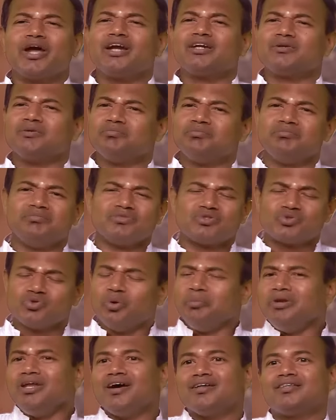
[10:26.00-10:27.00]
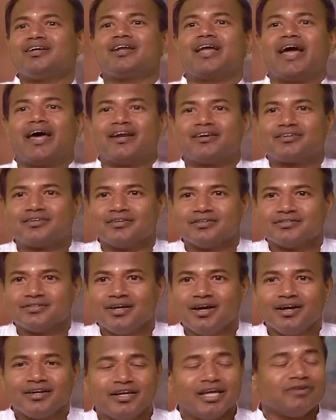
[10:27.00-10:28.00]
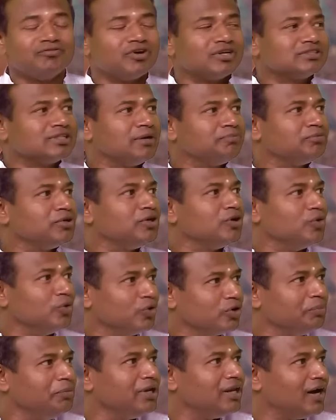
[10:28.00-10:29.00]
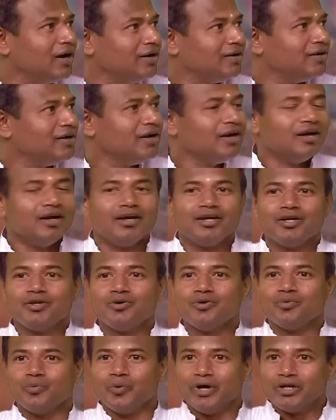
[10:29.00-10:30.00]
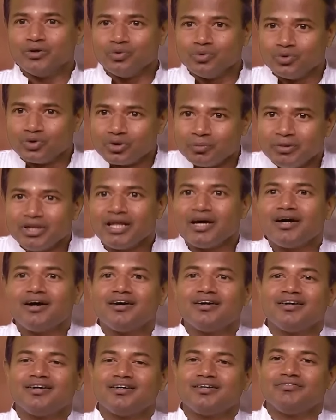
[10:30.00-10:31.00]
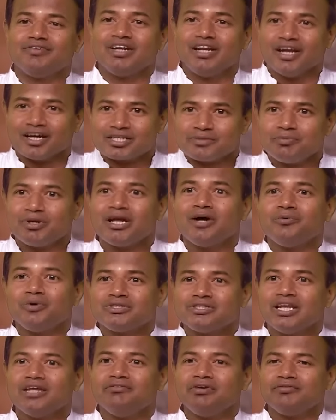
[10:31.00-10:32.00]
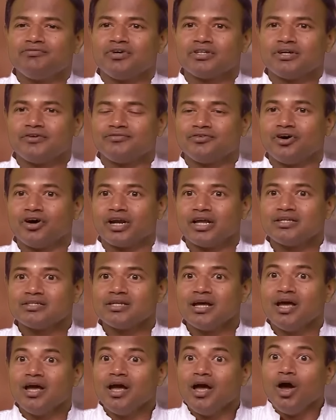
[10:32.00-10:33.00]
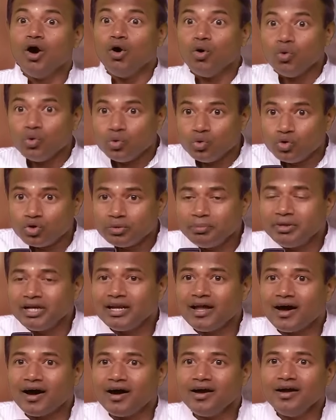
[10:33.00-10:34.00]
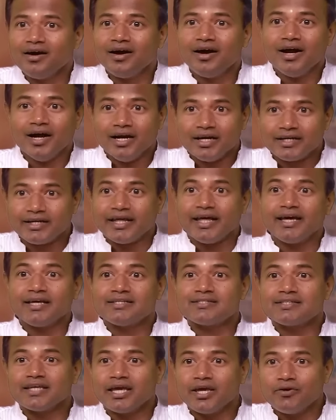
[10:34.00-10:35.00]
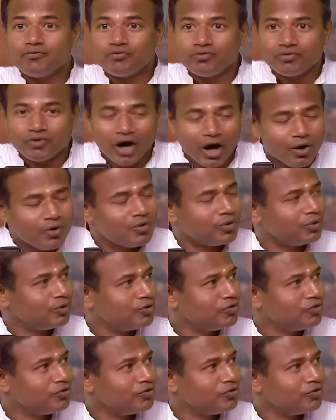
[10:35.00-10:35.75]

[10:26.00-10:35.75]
at so many other characters. Take, for example, Urmila. You know, when Urmila, when Lakshmana was leaving for the forest, Urmila takes a vow